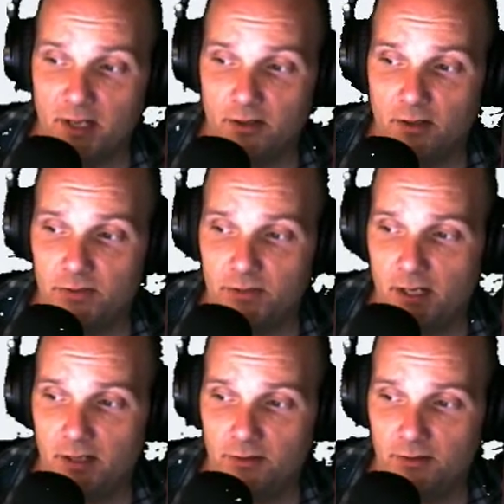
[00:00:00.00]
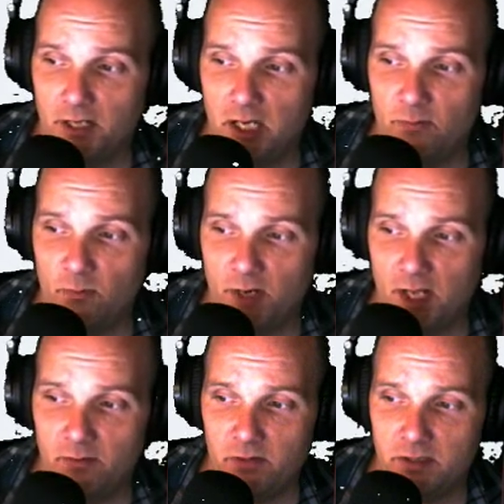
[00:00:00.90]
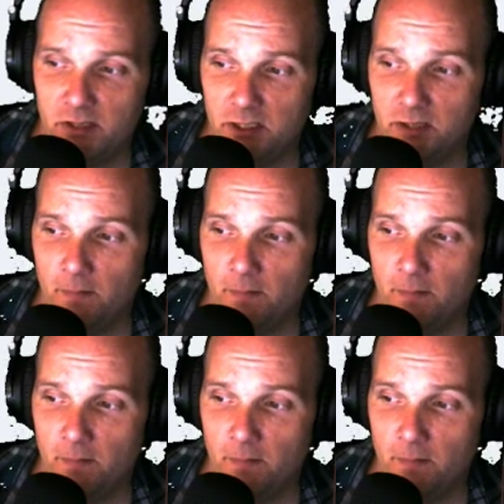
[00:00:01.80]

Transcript: call sign, it'll say M1ABC.